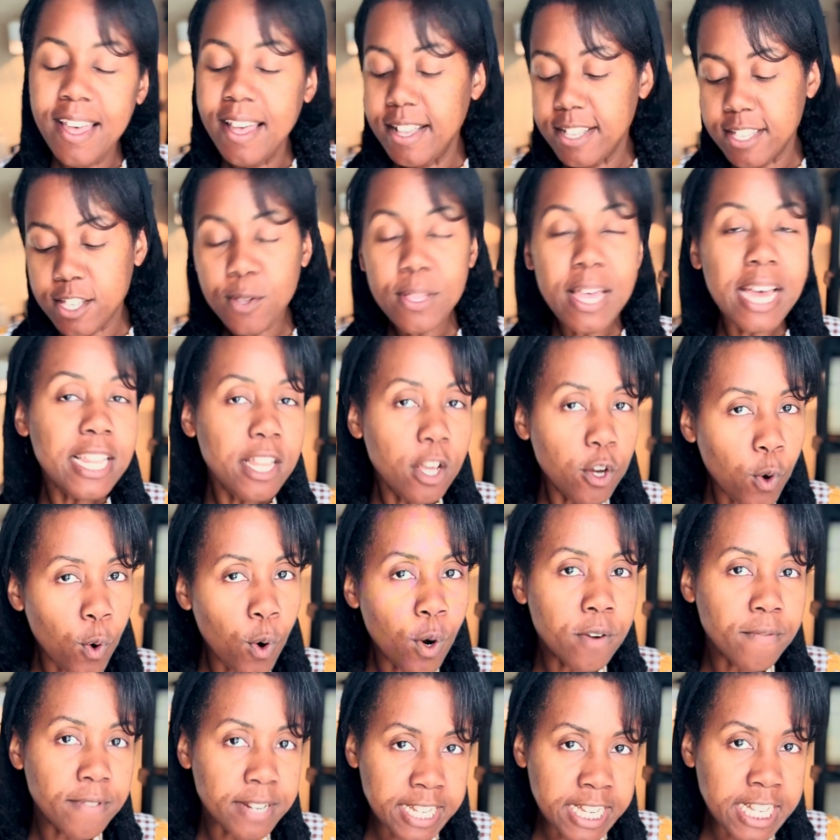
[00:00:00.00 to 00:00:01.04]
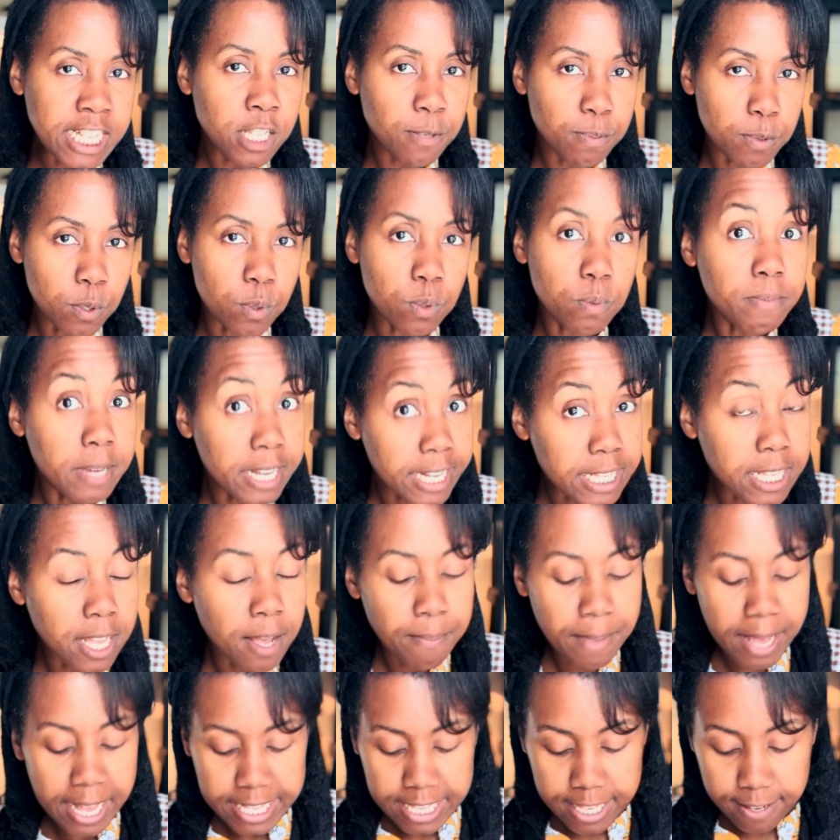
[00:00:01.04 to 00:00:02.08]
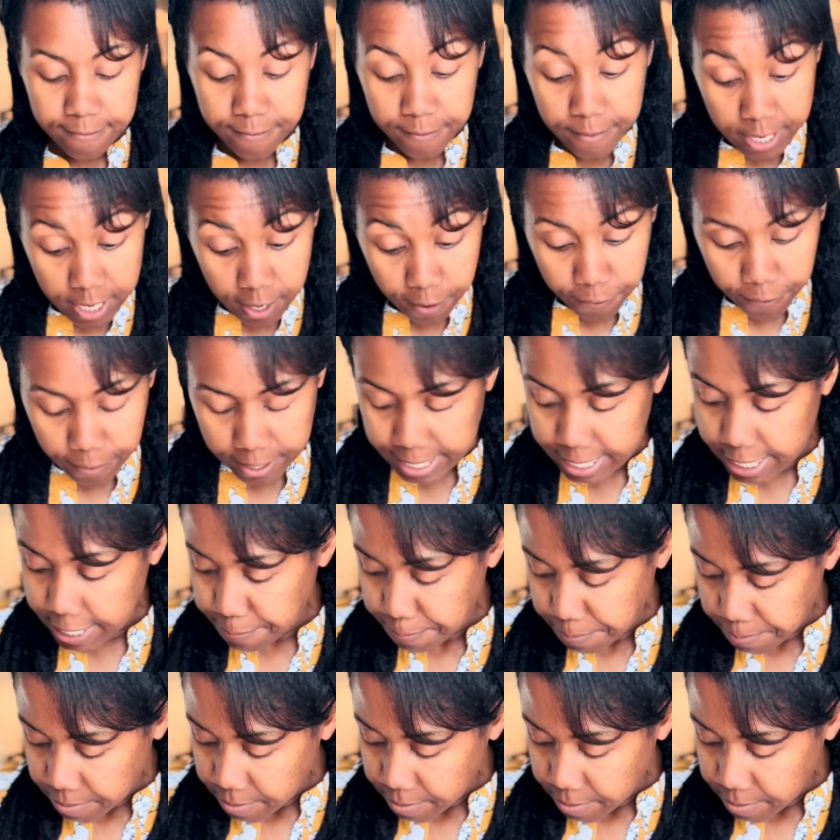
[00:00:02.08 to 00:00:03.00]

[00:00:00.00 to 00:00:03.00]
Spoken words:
So that little quarter of a teaspoon makes a massive difference.